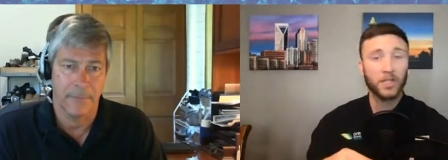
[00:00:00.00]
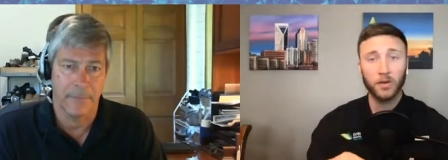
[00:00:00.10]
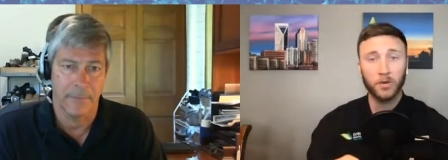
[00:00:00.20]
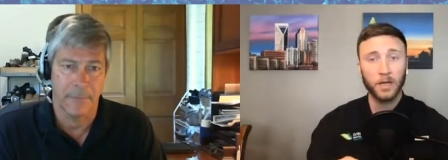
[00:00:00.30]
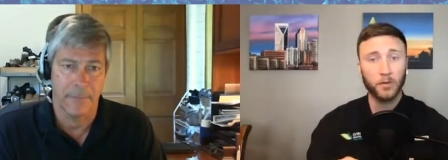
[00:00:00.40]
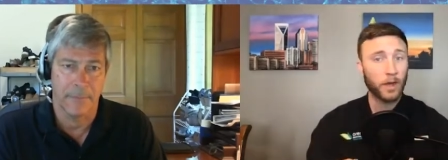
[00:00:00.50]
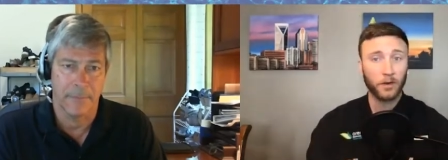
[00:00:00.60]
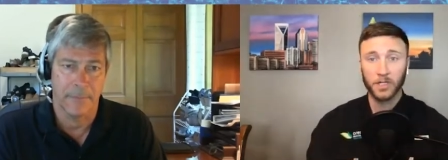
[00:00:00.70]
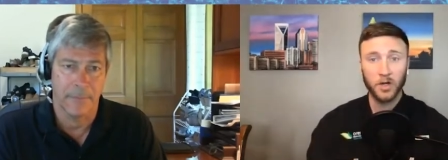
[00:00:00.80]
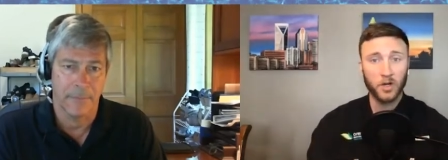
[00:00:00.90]
Speaker 1: unit,
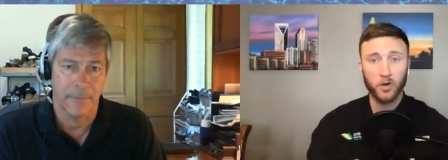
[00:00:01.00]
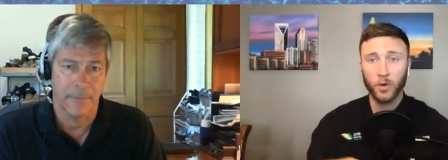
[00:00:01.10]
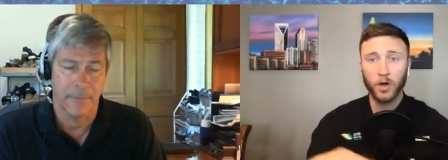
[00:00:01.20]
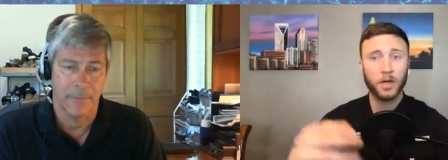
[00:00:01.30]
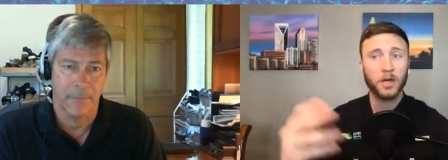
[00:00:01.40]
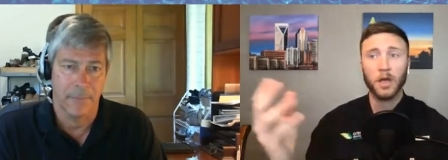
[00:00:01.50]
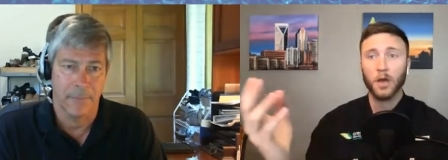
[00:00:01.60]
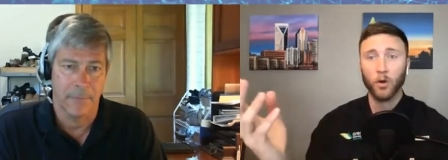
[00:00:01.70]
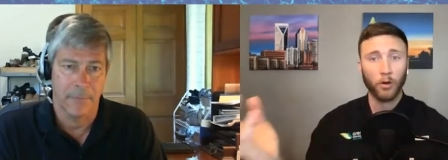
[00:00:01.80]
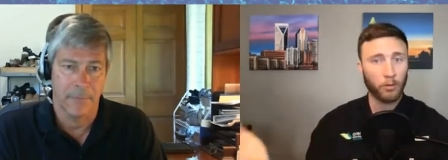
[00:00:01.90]
whether it's a new one
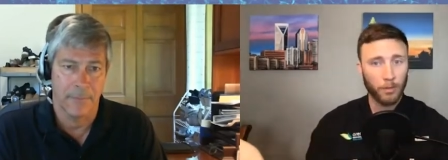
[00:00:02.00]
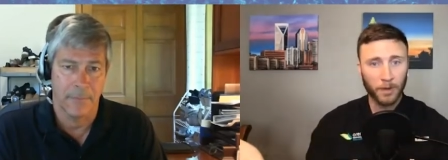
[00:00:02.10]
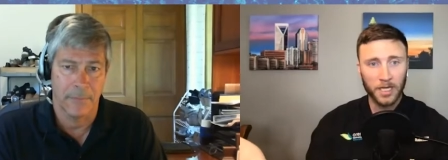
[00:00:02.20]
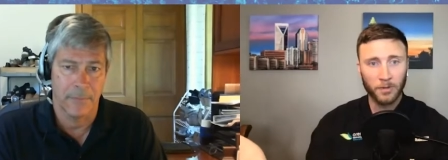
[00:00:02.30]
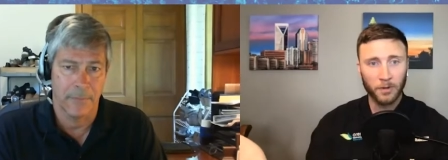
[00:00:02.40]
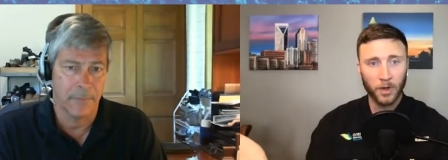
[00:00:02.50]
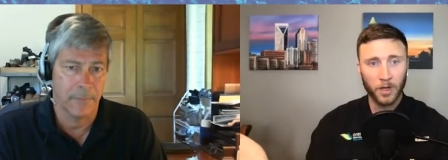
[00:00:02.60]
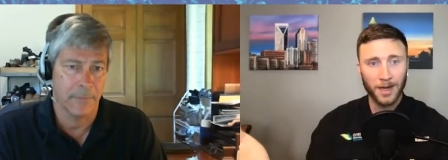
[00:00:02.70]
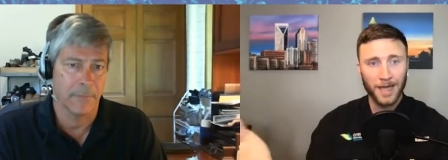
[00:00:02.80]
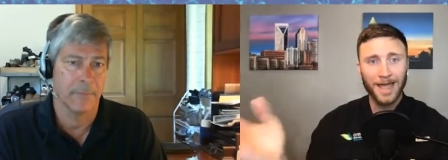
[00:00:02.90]
or a replacement
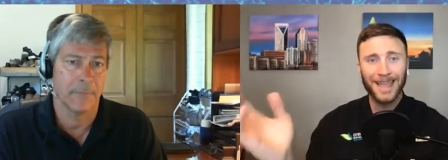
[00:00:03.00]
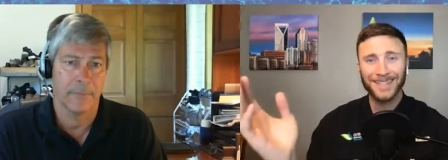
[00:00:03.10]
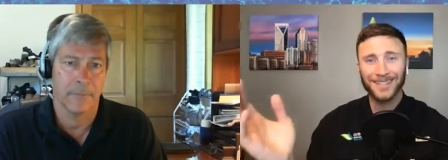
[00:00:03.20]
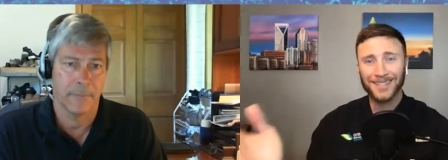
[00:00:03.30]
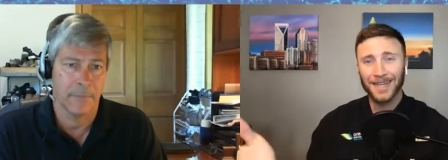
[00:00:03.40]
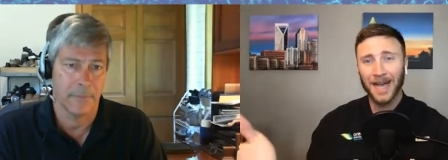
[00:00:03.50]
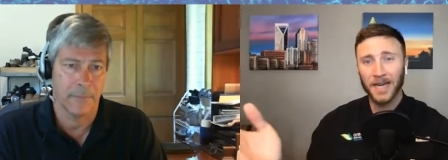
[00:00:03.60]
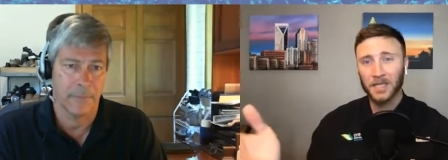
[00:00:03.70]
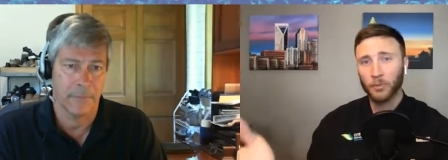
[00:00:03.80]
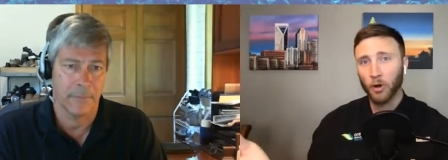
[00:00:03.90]
one, is
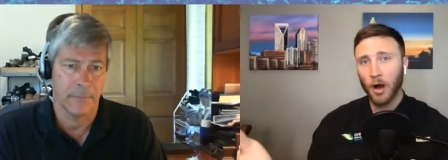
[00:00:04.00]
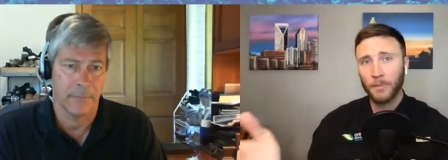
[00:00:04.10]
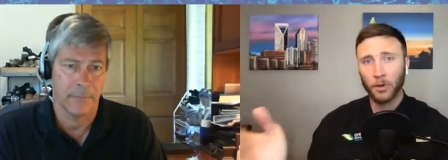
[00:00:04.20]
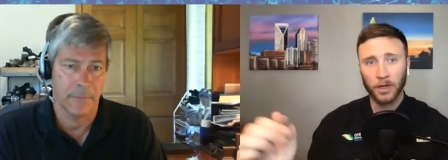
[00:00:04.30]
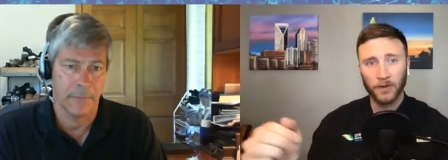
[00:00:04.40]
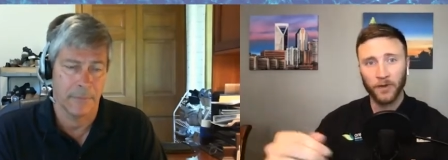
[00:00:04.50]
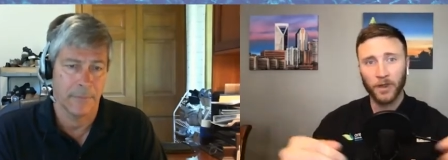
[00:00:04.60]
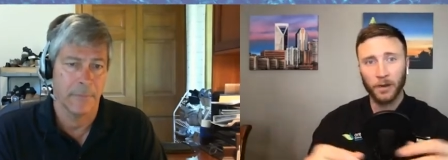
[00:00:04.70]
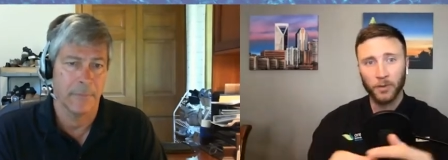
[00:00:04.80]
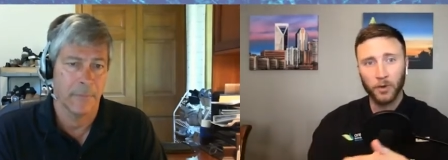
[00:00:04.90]
sized properly for
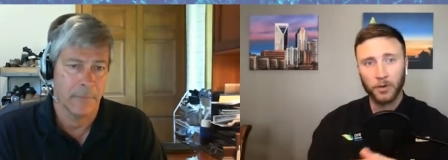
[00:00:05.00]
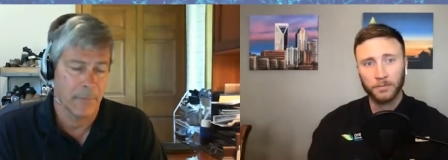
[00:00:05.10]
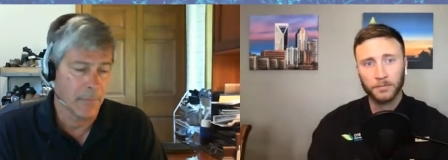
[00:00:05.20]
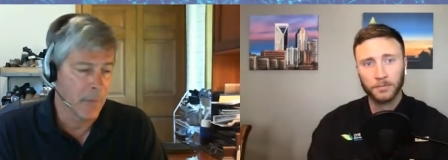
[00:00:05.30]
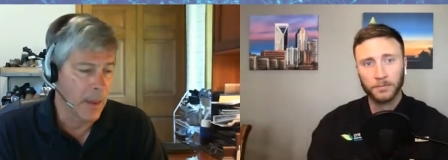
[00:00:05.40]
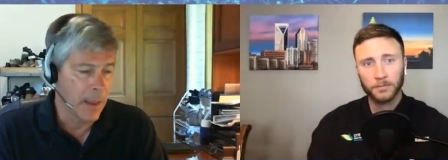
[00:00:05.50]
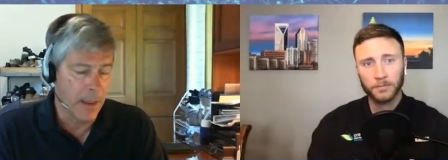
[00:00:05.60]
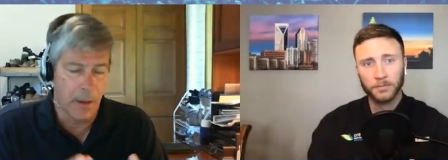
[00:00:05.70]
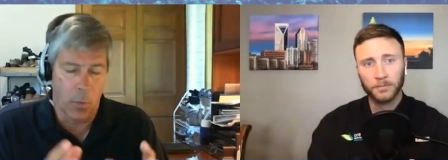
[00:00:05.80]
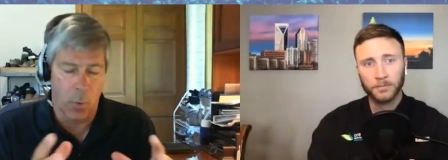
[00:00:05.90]
their pool?
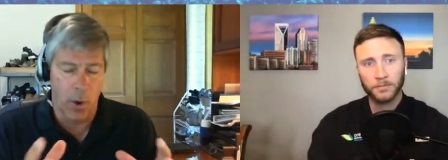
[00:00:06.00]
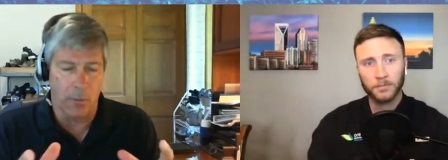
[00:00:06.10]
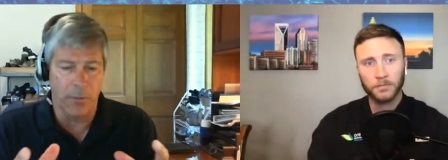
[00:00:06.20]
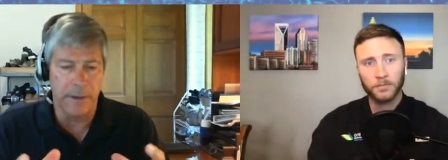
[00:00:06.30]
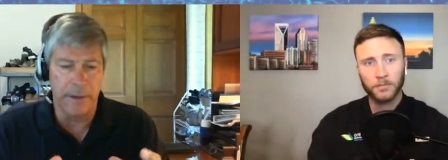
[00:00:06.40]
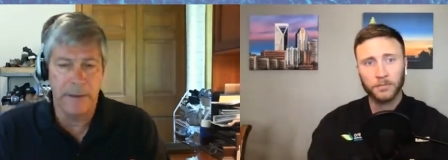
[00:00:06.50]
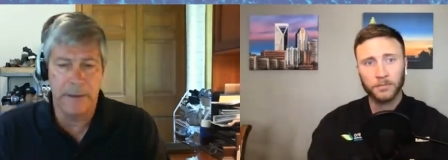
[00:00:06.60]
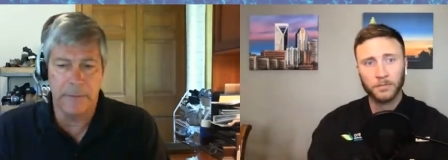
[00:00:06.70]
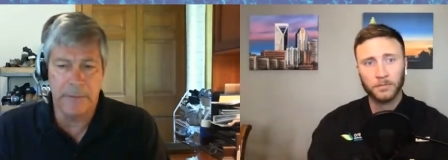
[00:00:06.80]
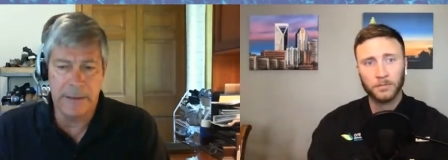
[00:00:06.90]
Speaker 2: Well, the
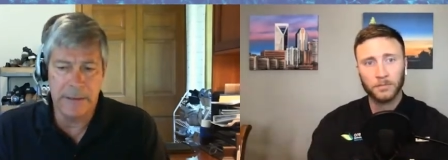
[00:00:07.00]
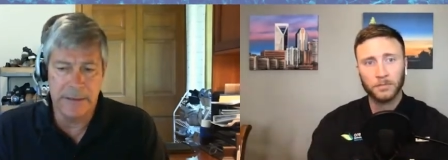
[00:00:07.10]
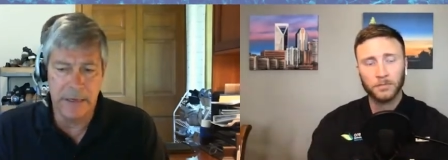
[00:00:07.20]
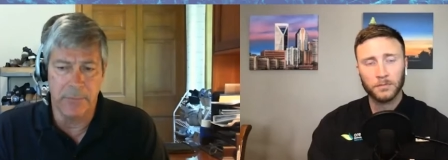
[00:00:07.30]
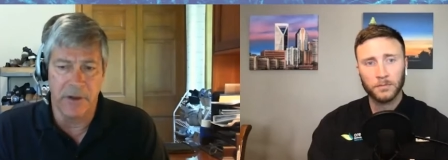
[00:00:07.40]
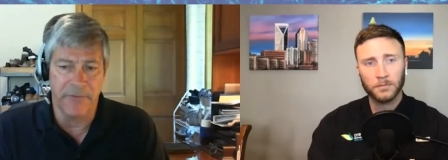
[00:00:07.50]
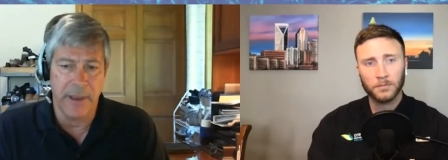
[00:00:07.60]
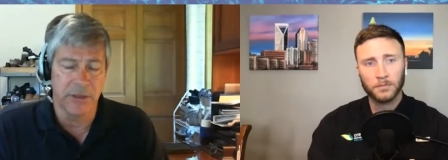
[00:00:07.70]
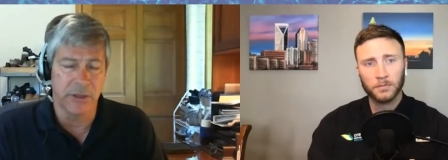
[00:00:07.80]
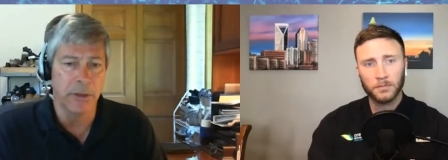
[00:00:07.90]
the
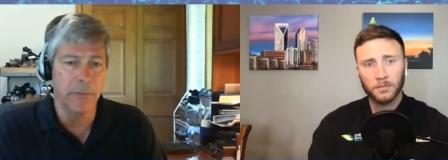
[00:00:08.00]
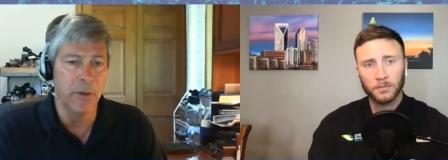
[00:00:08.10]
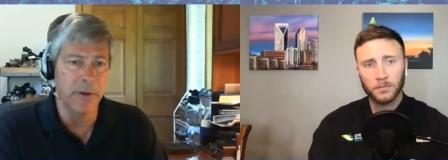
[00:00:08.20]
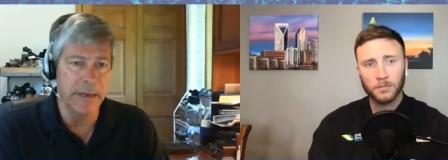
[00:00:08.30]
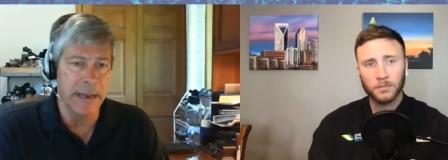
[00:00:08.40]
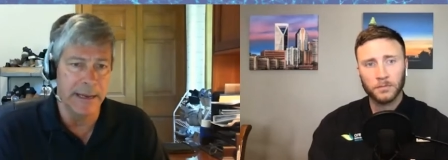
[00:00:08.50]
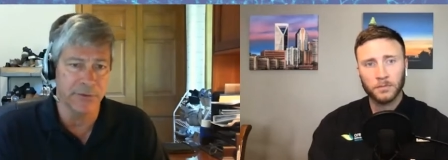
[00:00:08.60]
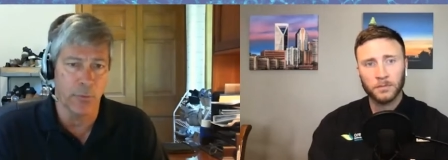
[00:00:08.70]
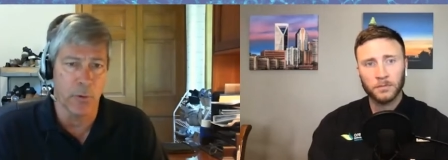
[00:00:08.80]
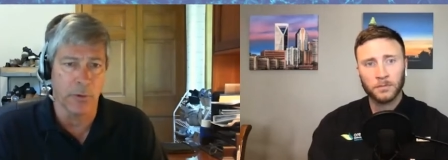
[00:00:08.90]
dehumidification community has
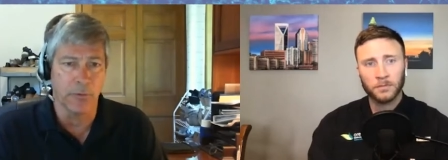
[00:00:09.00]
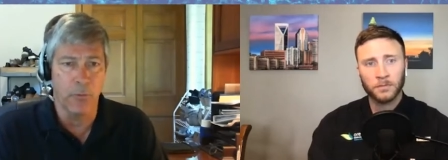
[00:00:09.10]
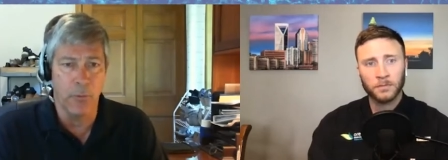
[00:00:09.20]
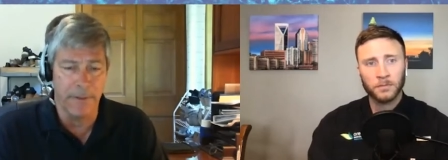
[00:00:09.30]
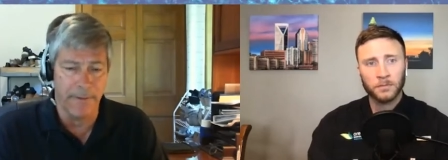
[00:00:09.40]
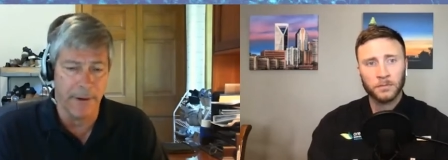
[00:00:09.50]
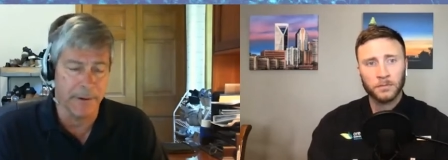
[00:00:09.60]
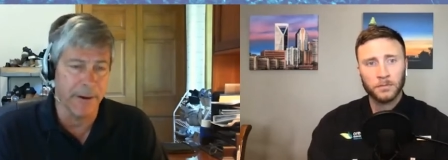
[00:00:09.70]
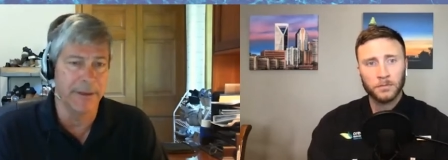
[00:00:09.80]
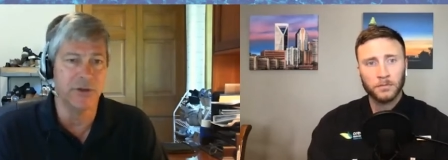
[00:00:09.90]
worked with
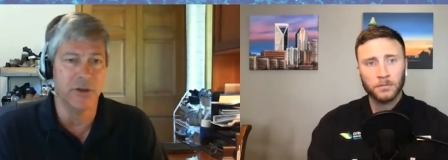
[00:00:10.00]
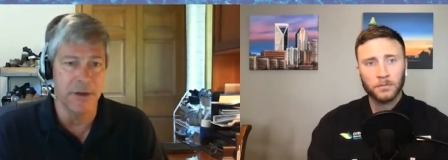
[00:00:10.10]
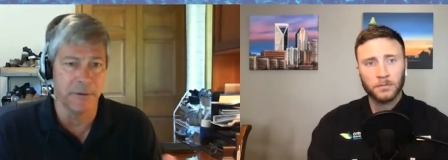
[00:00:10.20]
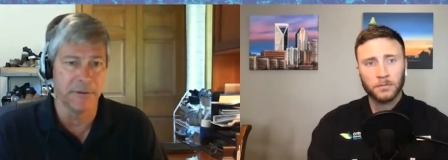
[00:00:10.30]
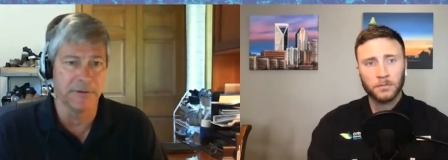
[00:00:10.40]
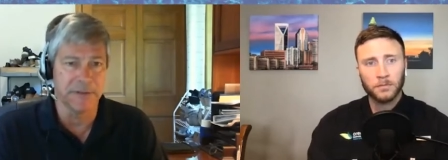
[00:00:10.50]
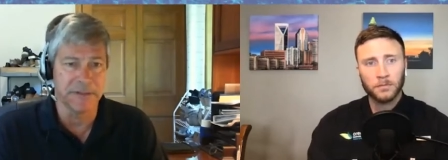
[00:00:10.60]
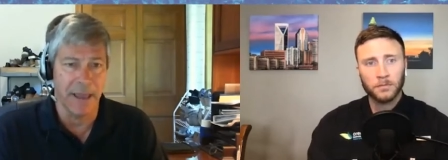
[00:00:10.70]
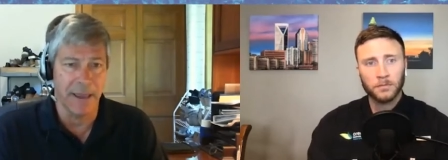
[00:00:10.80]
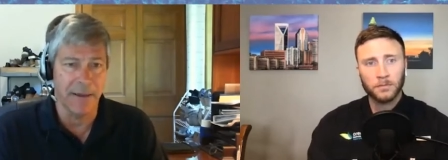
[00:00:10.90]
our engineering
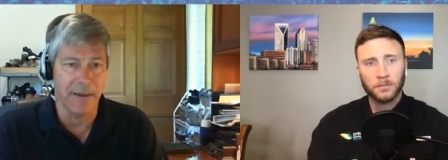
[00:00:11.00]
society,